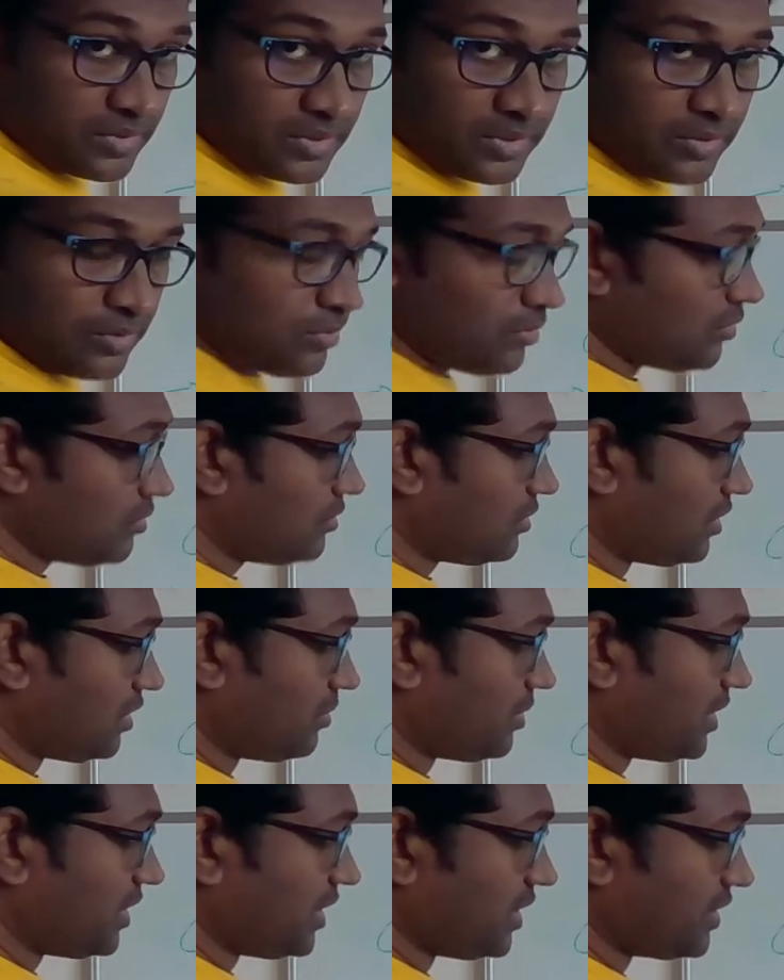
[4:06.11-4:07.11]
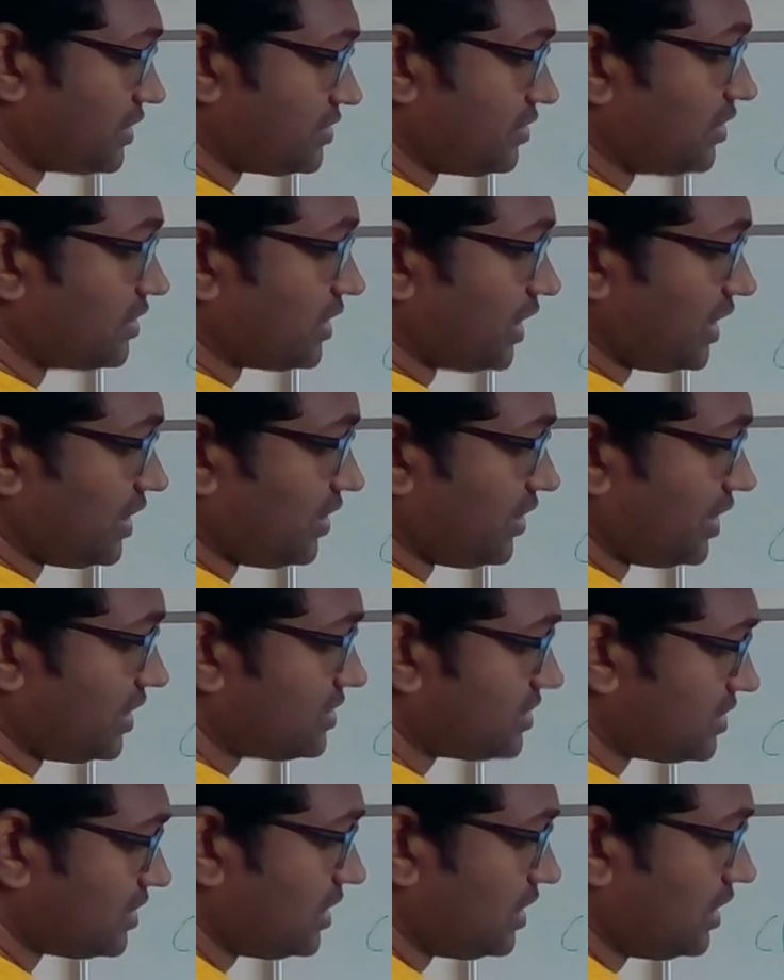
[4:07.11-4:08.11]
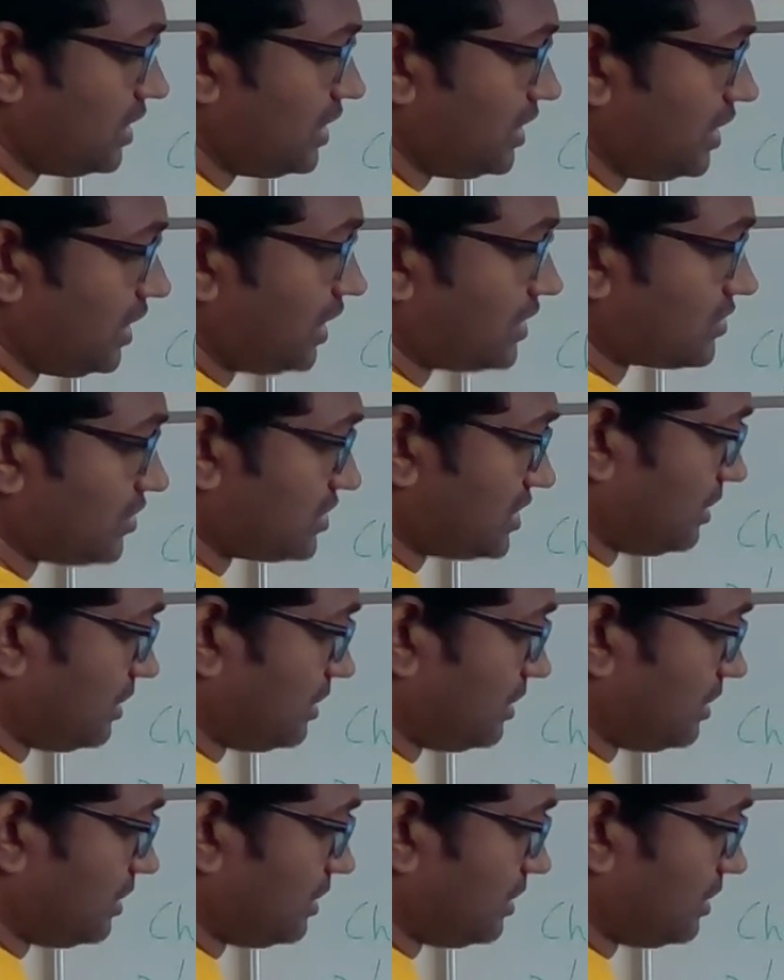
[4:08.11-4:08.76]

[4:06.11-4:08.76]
known, I mean like it's not in the higher range, has got